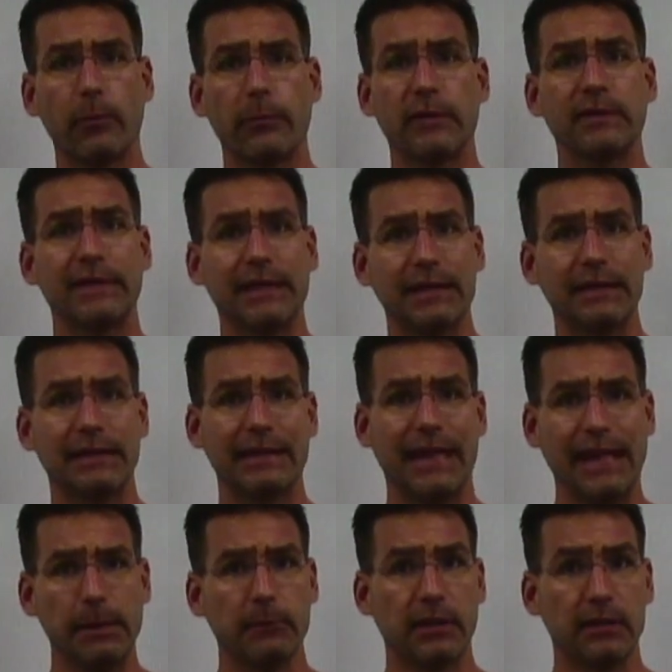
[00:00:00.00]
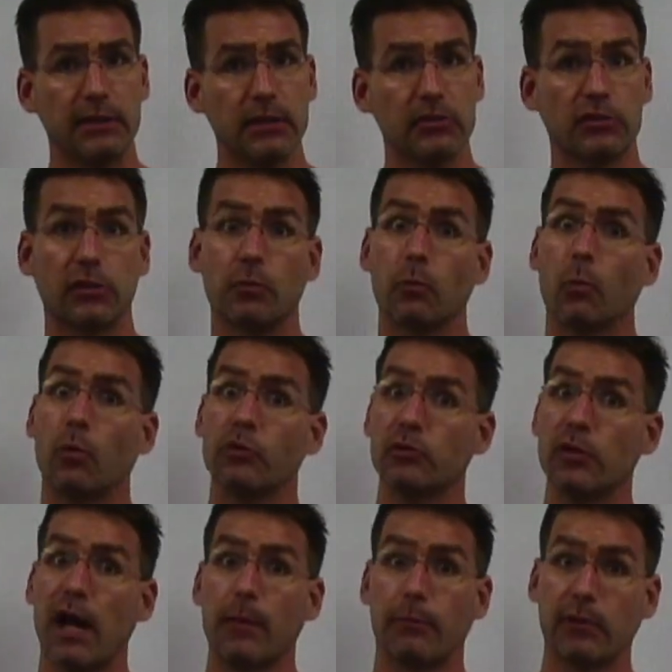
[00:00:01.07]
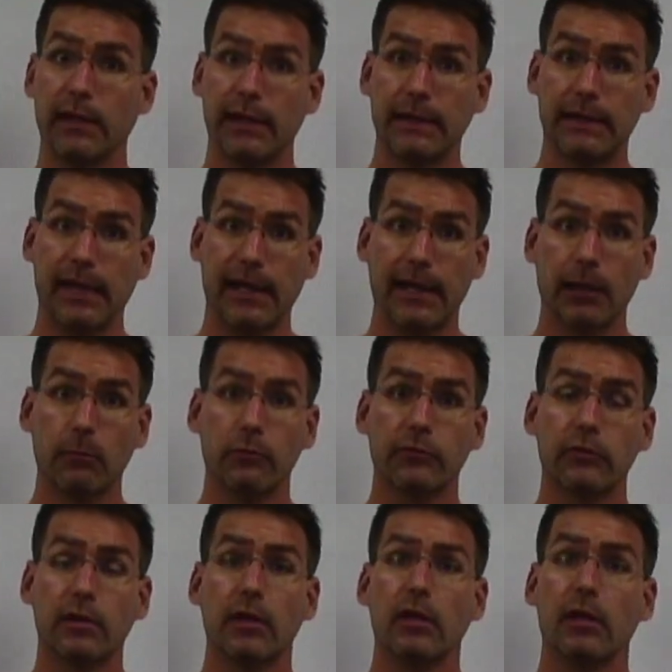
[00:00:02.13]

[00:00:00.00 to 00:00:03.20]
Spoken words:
up and getting into game condition when you're not playing games.